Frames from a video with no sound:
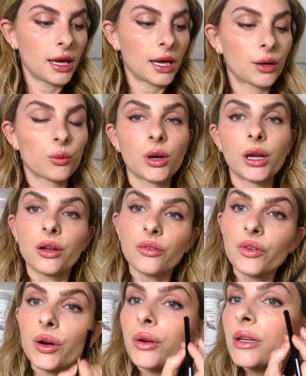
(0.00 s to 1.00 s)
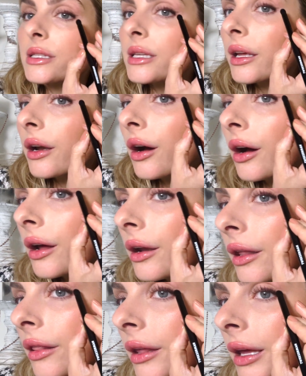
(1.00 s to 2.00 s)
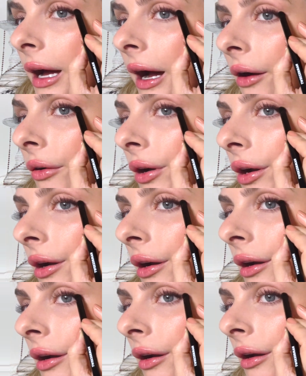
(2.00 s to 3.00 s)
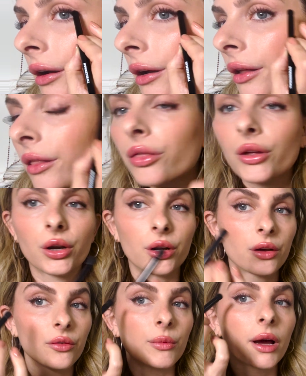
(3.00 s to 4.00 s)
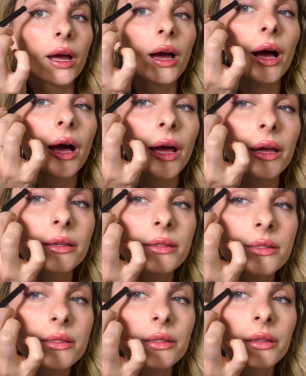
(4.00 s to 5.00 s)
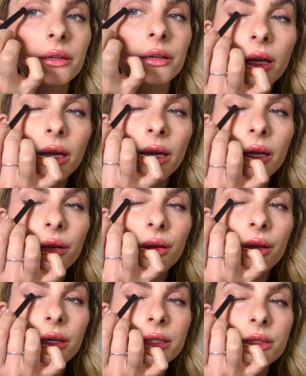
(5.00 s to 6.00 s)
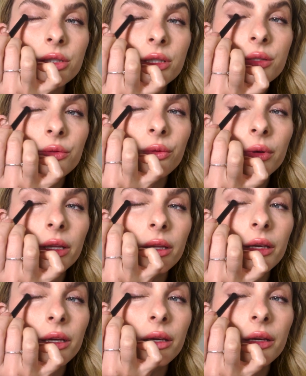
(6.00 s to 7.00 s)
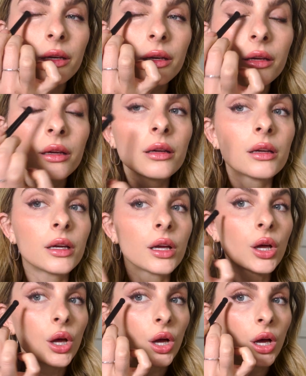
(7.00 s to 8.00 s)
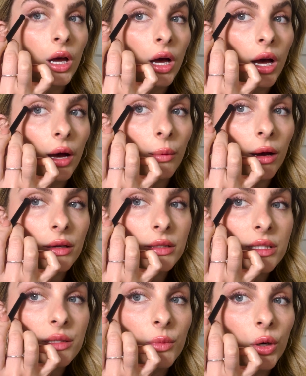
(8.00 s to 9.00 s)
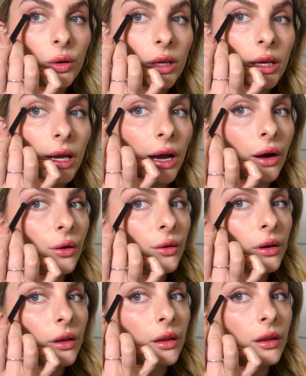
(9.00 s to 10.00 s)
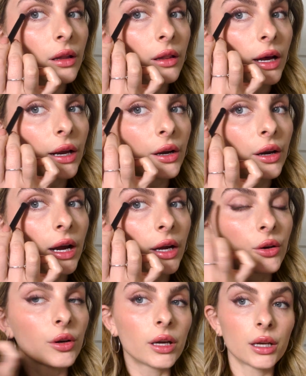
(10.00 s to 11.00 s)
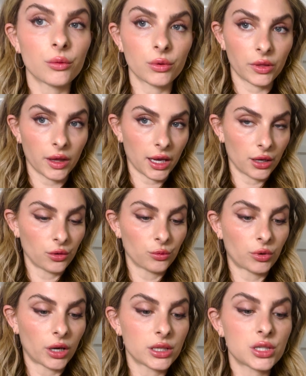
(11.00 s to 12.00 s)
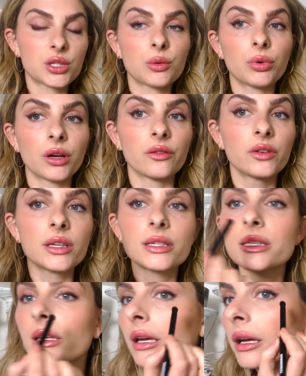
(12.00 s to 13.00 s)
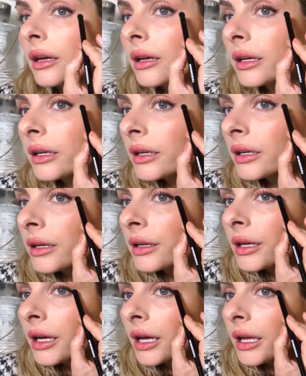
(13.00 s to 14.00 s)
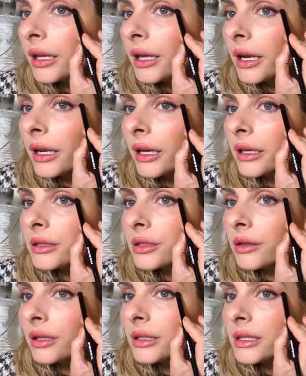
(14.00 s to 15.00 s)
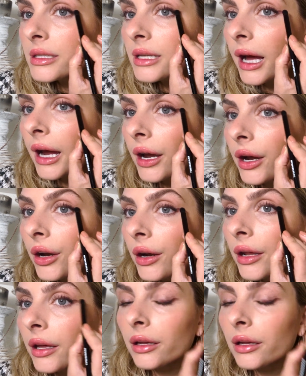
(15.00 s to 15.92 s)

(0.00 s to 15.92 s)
and we're gonna focus it on the outer third of my eyes. And it's just really about smoking out the liner I created with the angled brush previously and getting it to the desired,